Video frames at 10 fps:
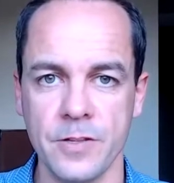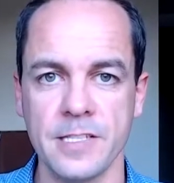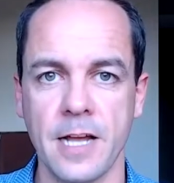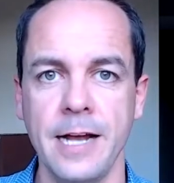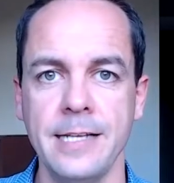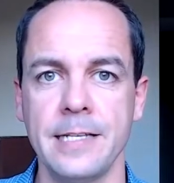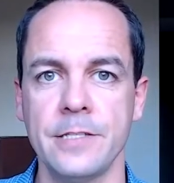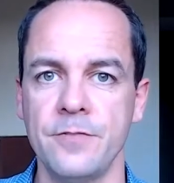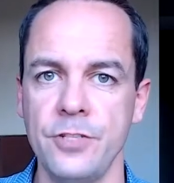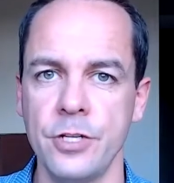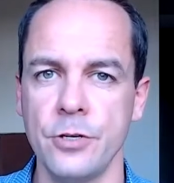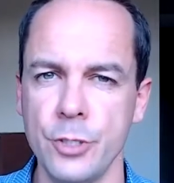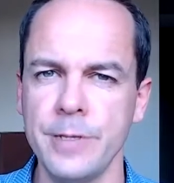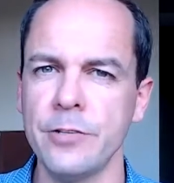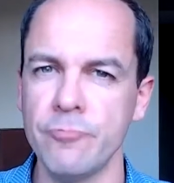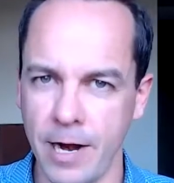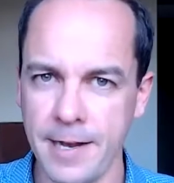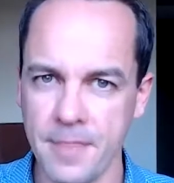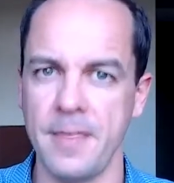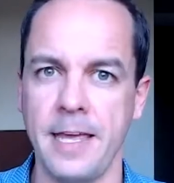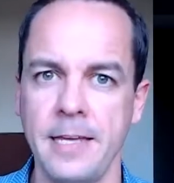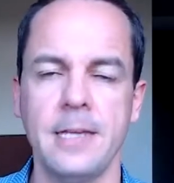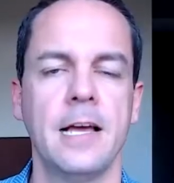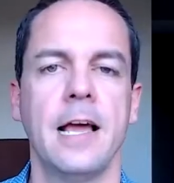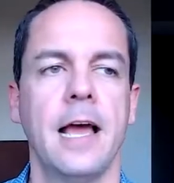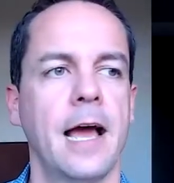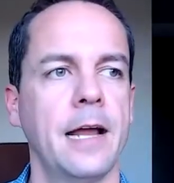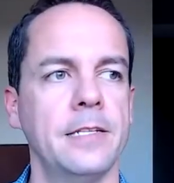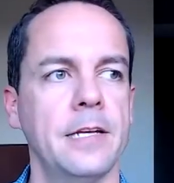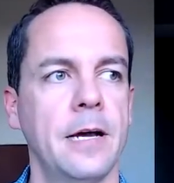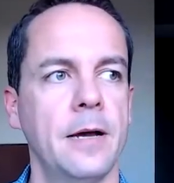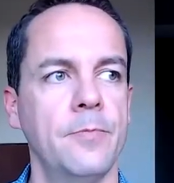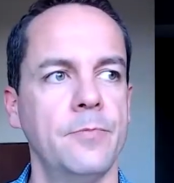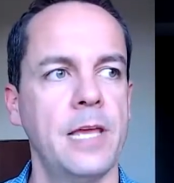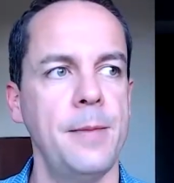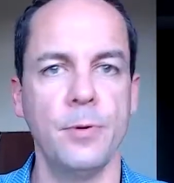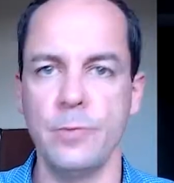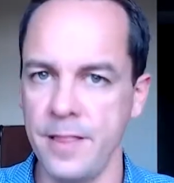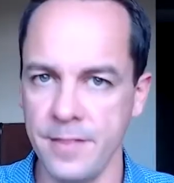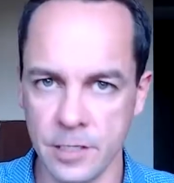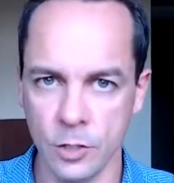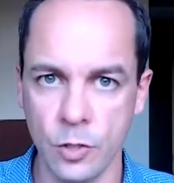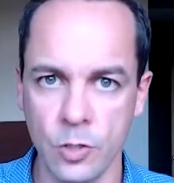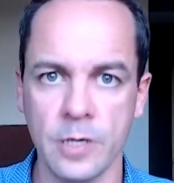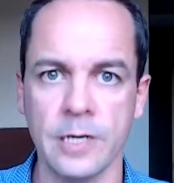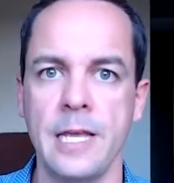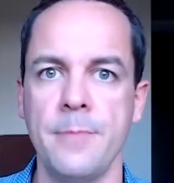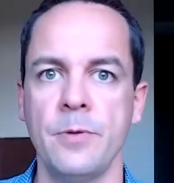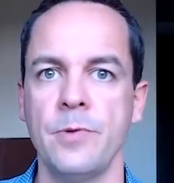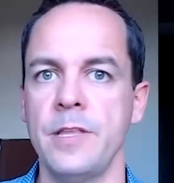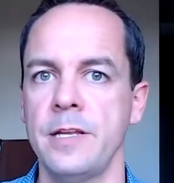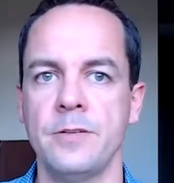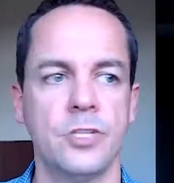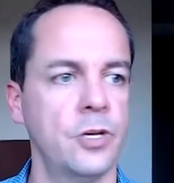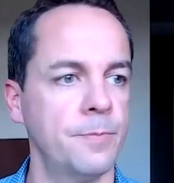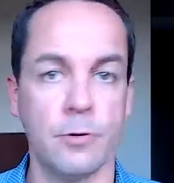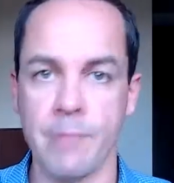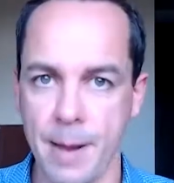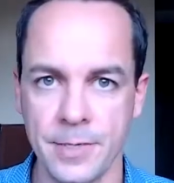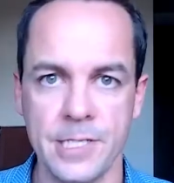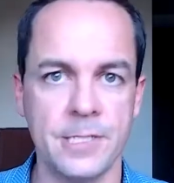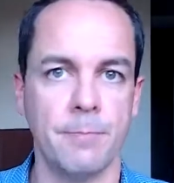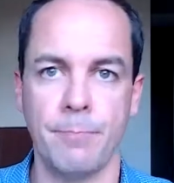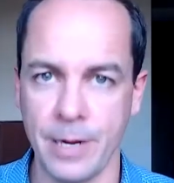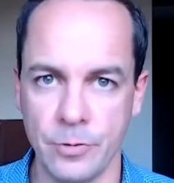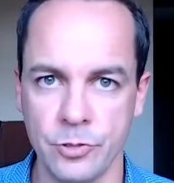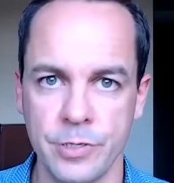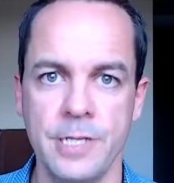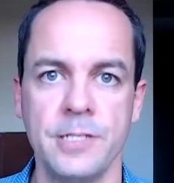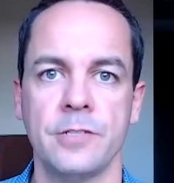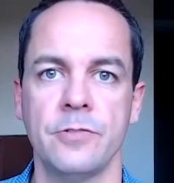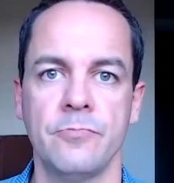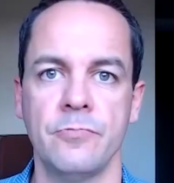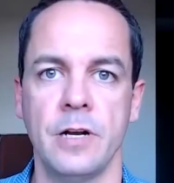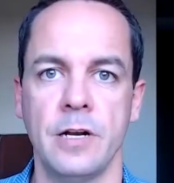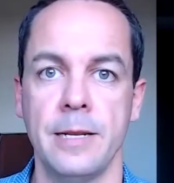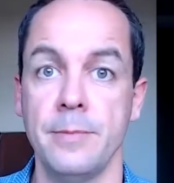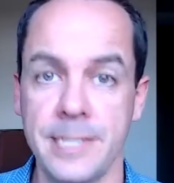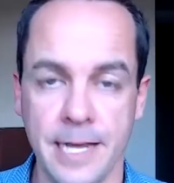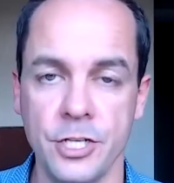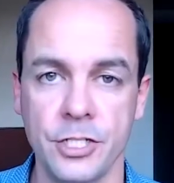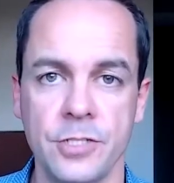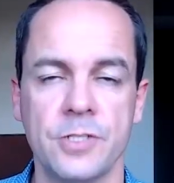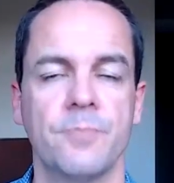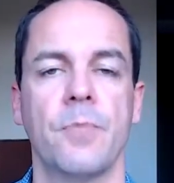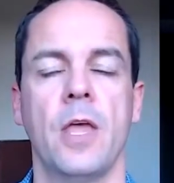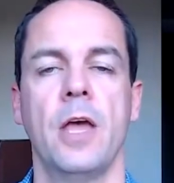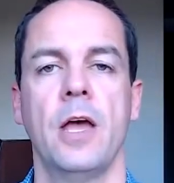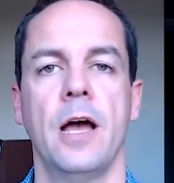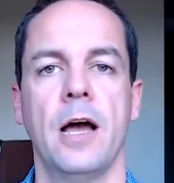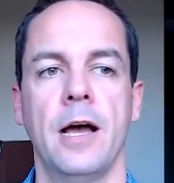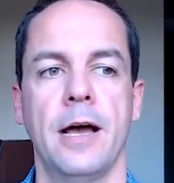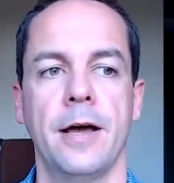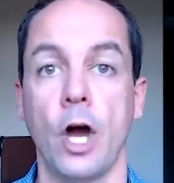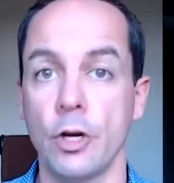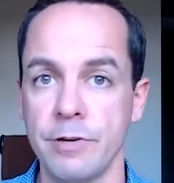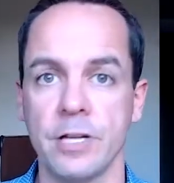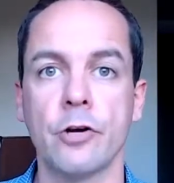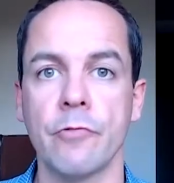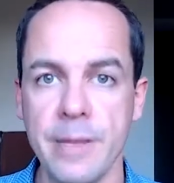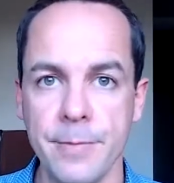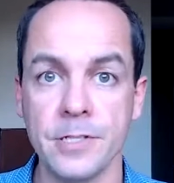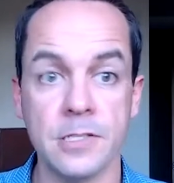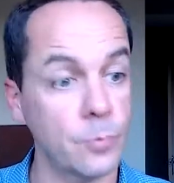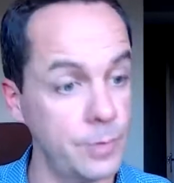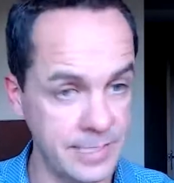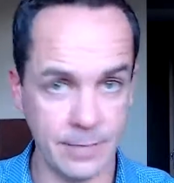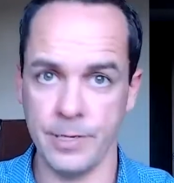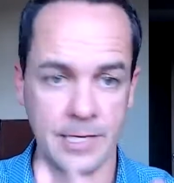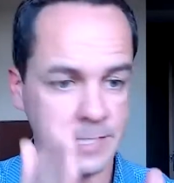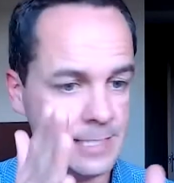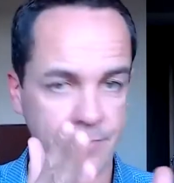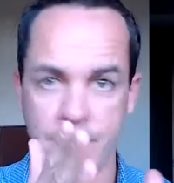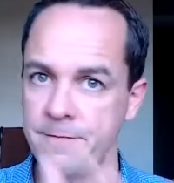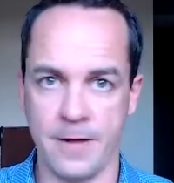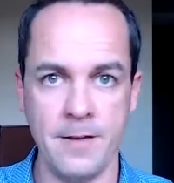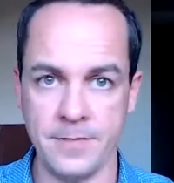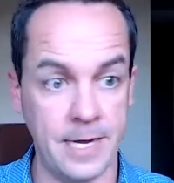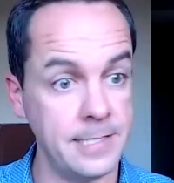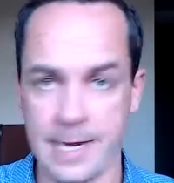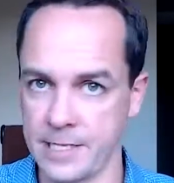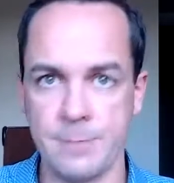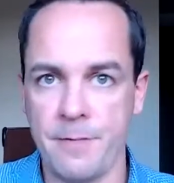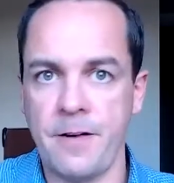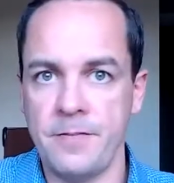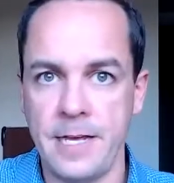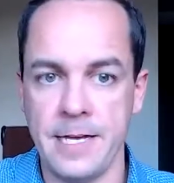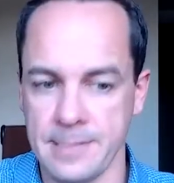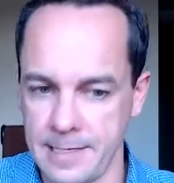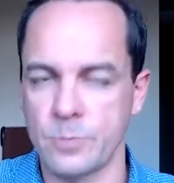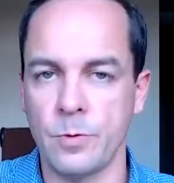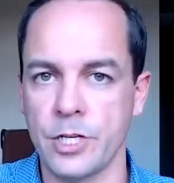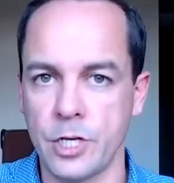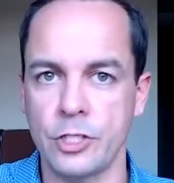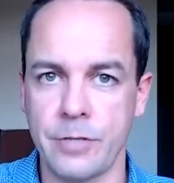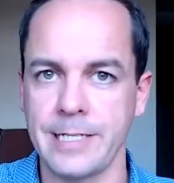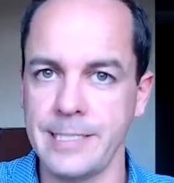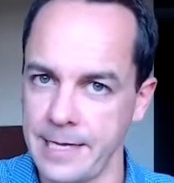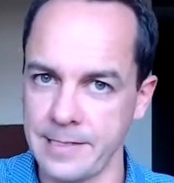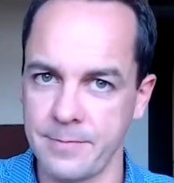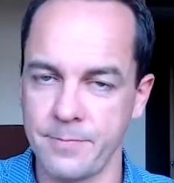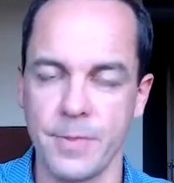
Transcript: there's a high sense of, you know, doing the right thing and keeping within the law and keeping within certain parameters and boundaries and limitations. Honoring agreements, like we said, we're going to deliver it in 5 days. It has to be 5 days. That's what the contract says.